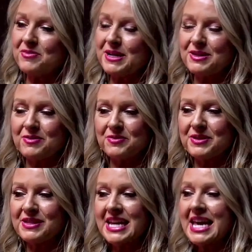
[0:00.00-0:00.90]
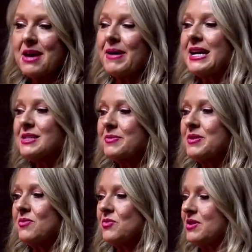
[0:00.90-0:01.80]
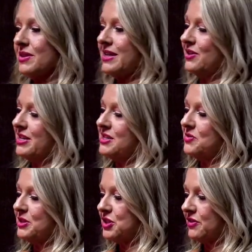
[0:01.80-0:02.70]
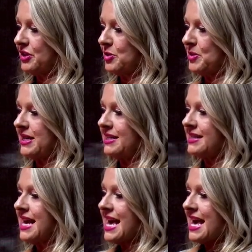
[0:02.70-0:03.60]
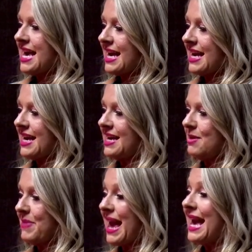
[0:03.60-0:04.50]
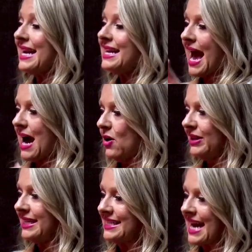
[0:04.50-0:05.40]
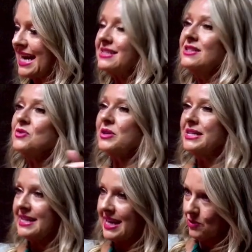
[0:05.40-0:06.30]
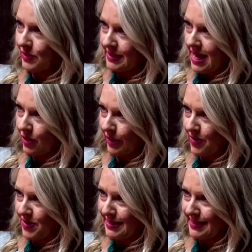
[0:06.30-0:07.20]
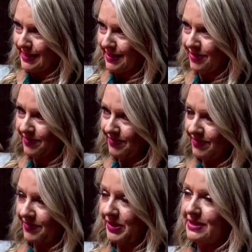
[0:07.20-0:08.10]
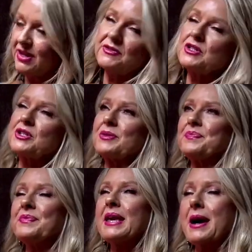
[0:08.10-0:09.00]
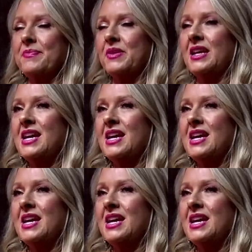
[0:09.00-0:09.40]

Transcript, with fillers: My husband was my husband the year he switched over to UPS, he paid out in taxes what his annual salary was as a police officer. officer. Yeah. yeah.